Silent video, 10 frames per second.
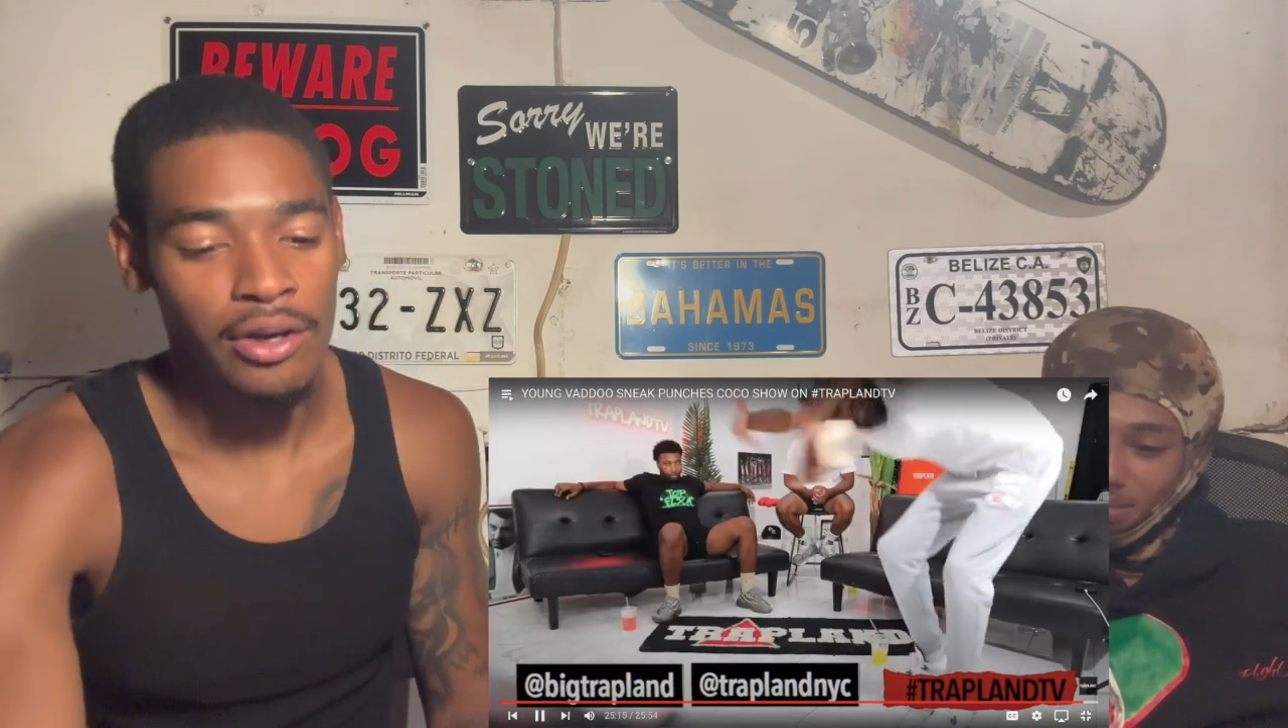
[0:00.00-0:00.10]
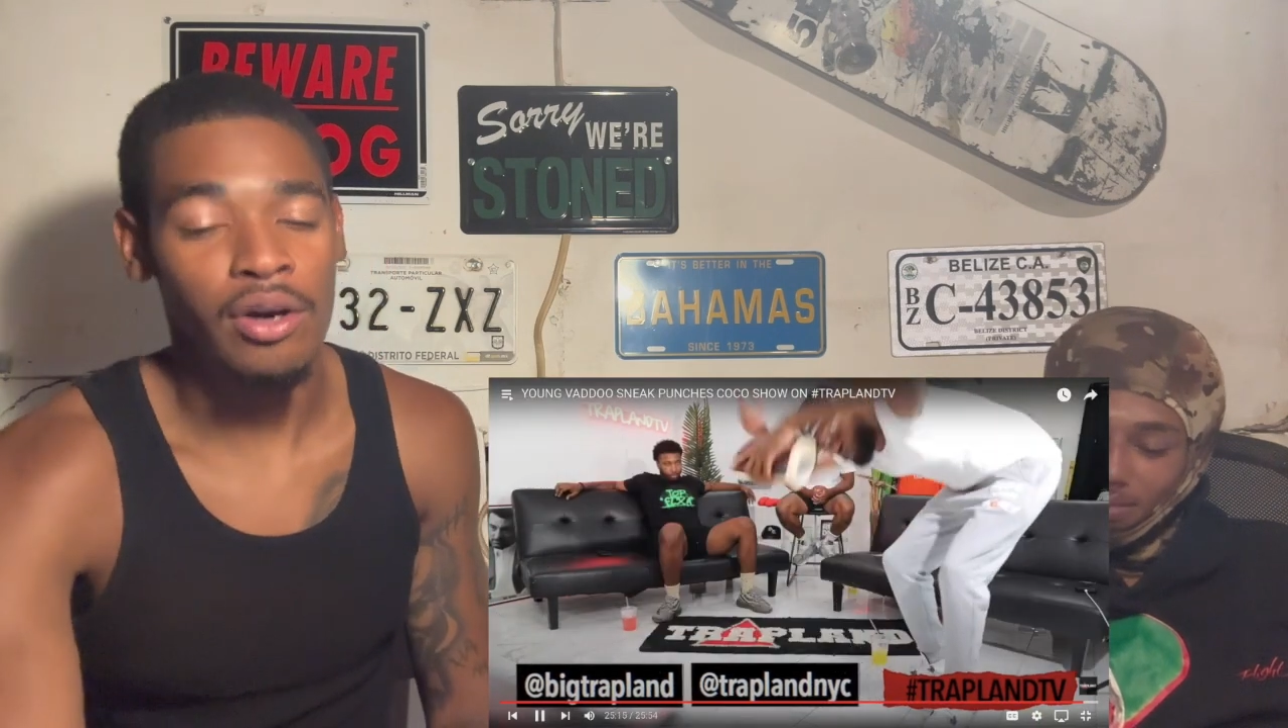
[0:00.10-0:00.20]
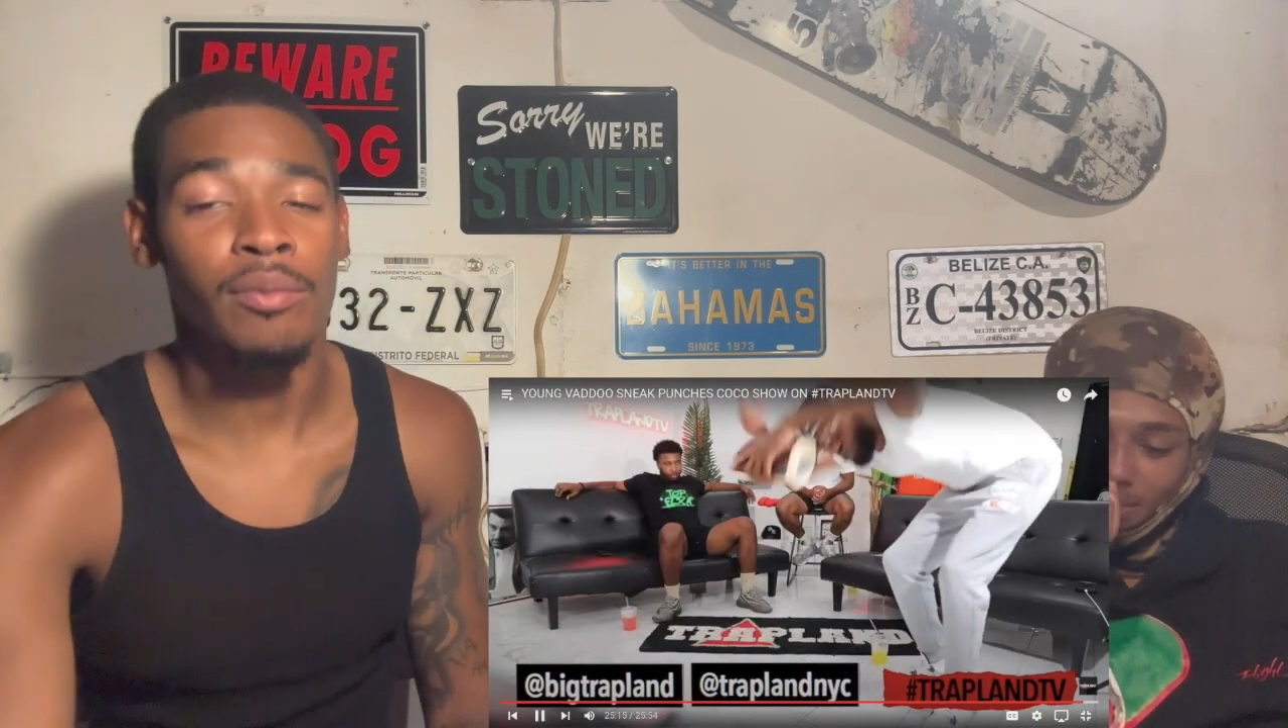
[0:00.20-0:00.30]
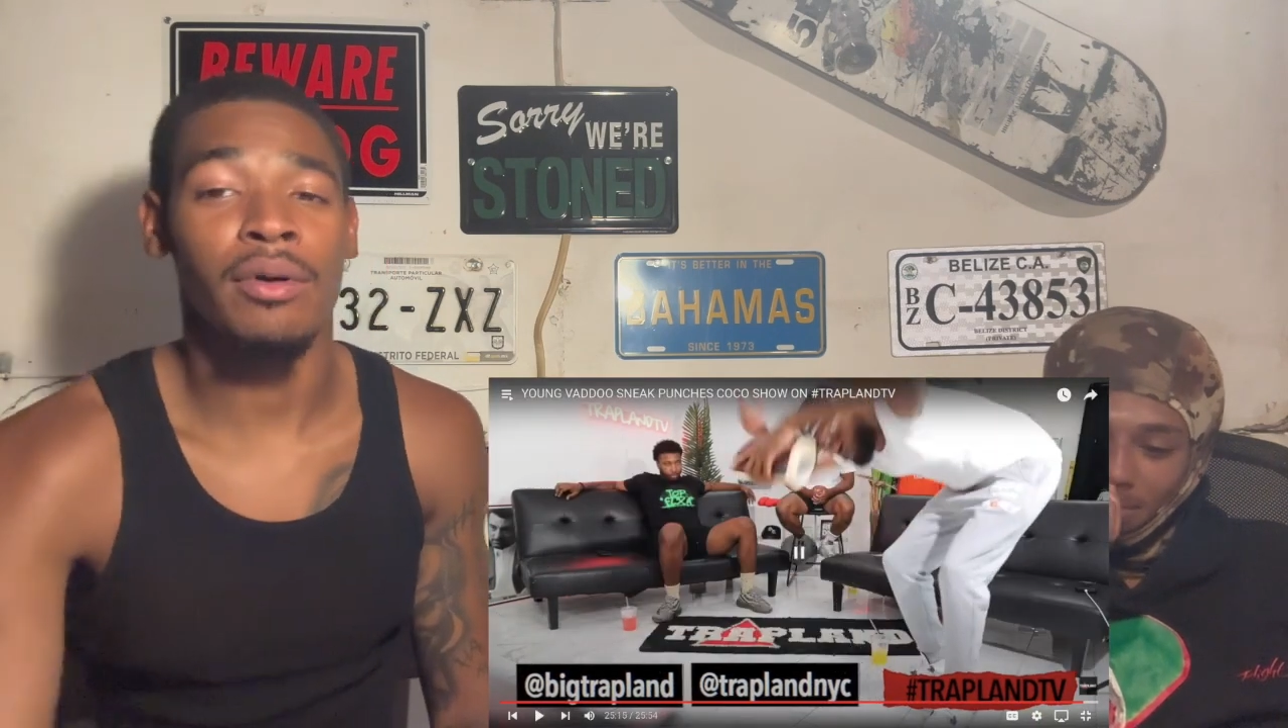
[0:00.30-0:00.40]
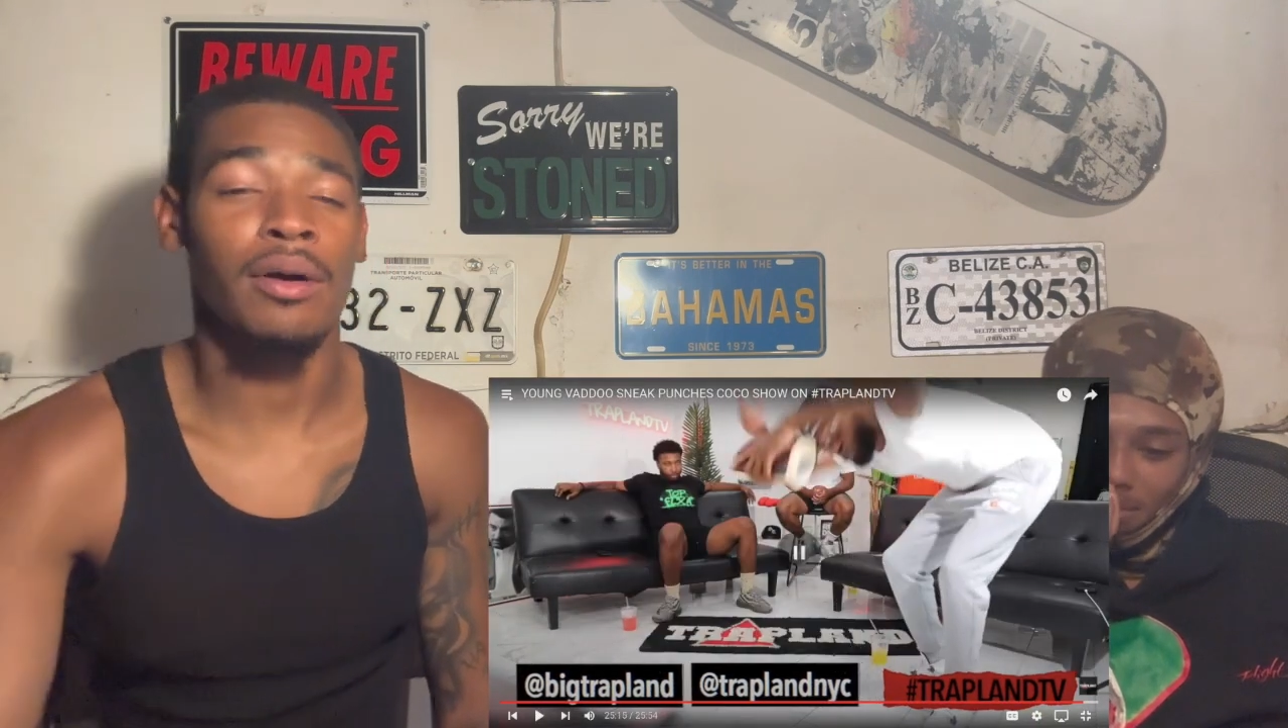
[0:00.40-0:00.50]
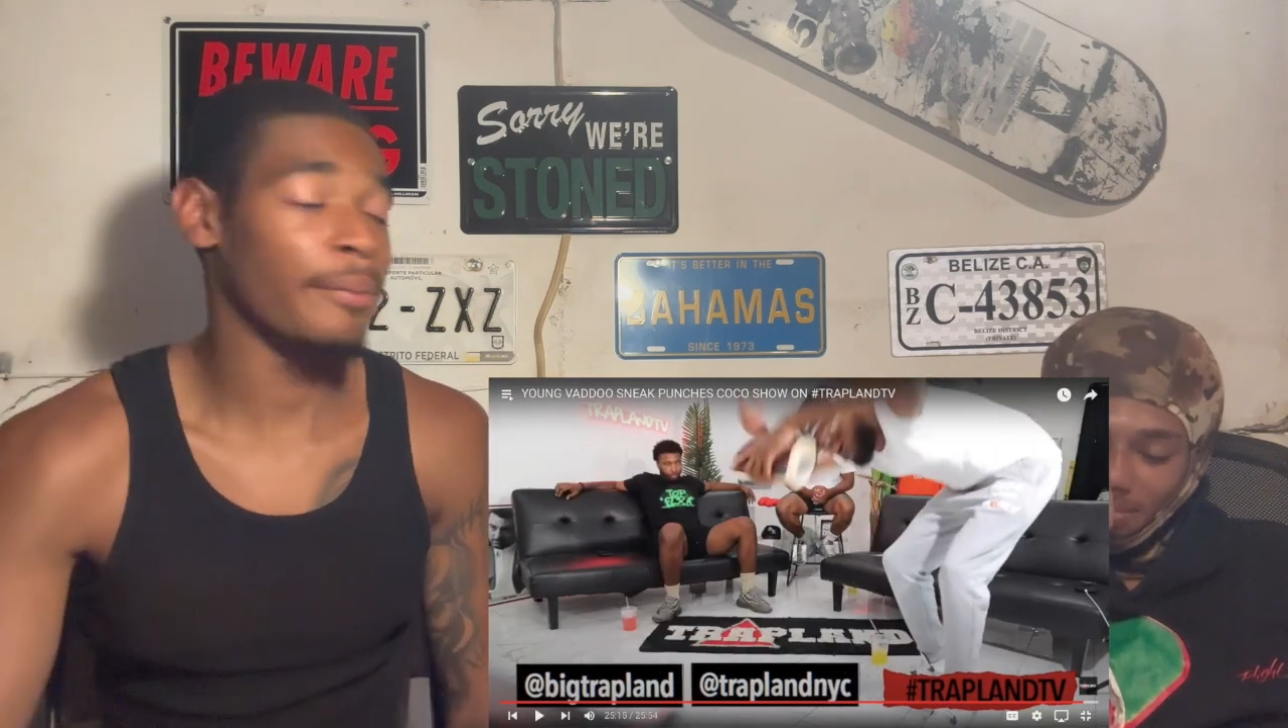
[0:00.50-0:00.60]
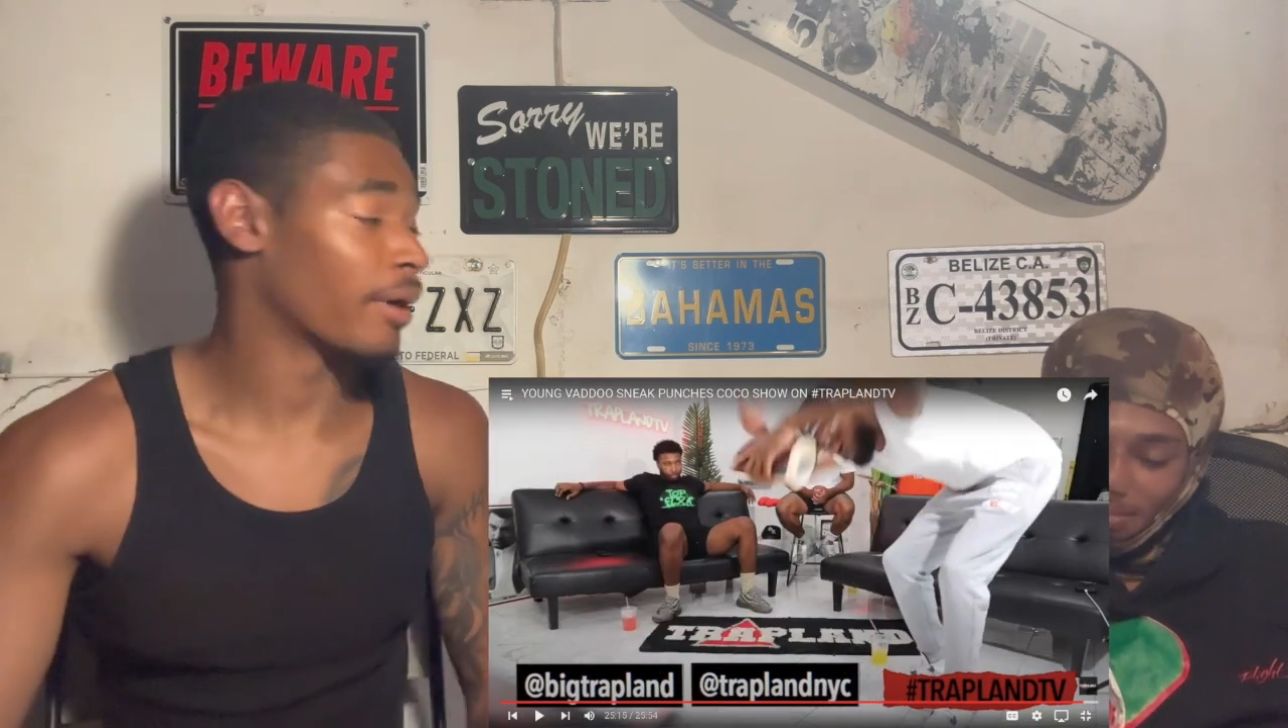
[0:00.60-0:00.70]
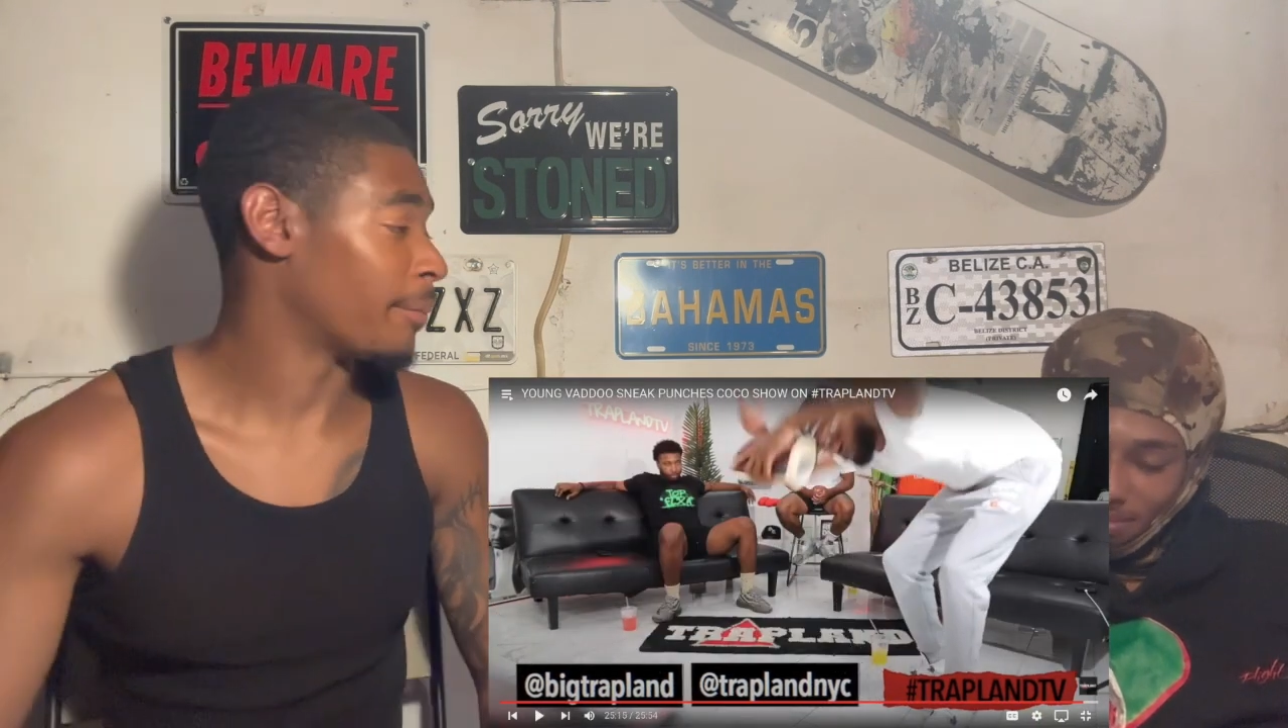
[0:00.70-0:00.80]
though, bro.